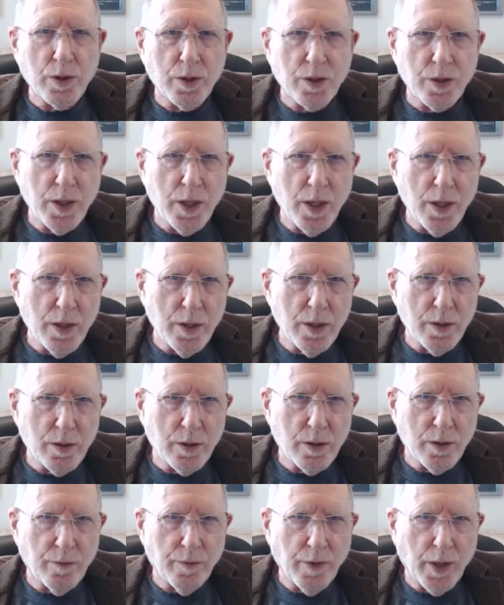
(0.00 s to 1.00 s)
see
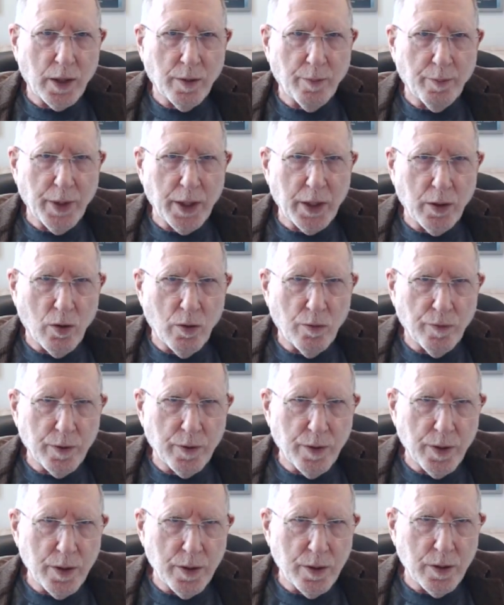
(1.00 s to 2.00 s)
this developing over
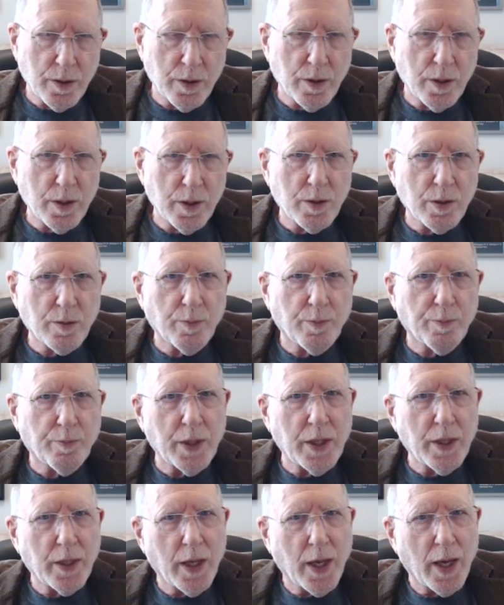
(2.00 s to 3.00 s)
this and this
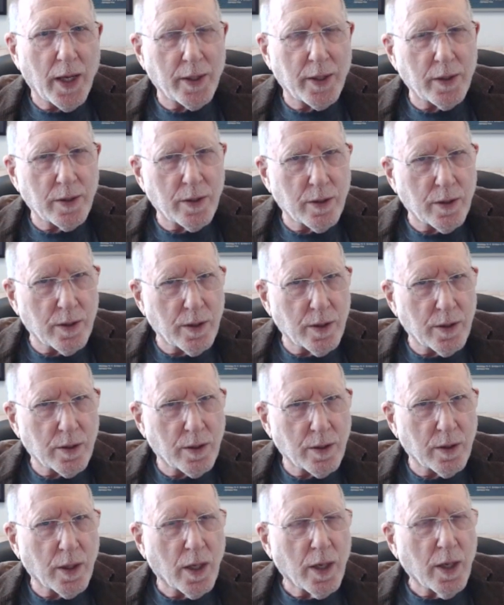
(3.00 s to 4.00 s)
being added to this,
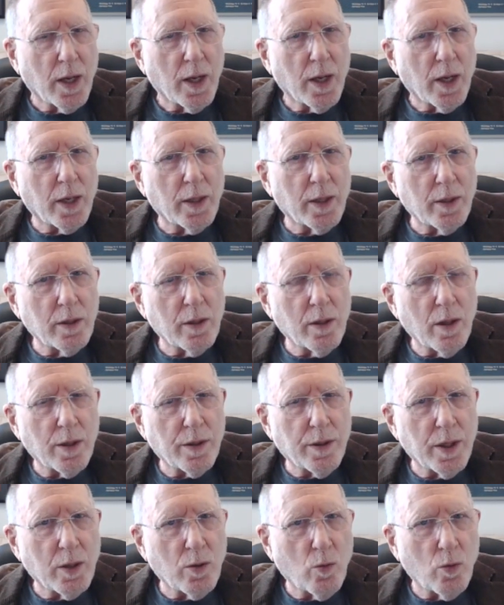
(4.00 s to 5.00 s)
and
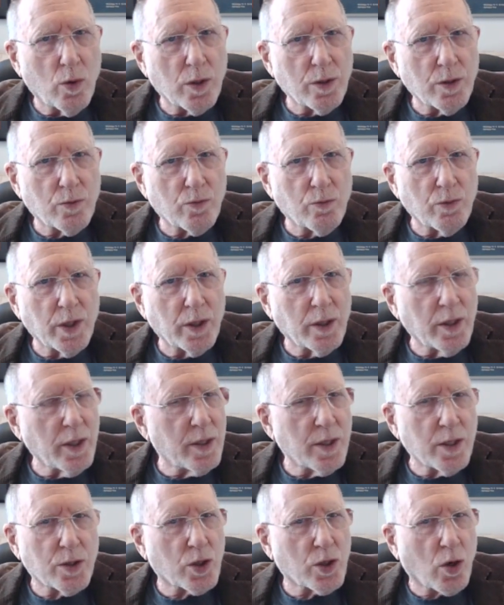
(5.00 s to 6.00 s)
nothing was really
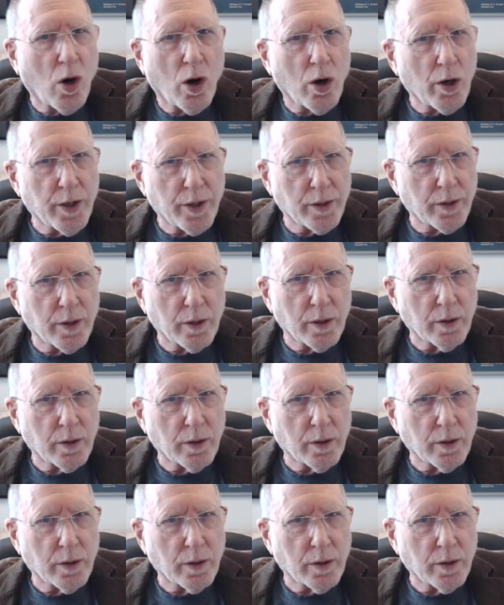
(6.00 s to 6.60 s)
discarded.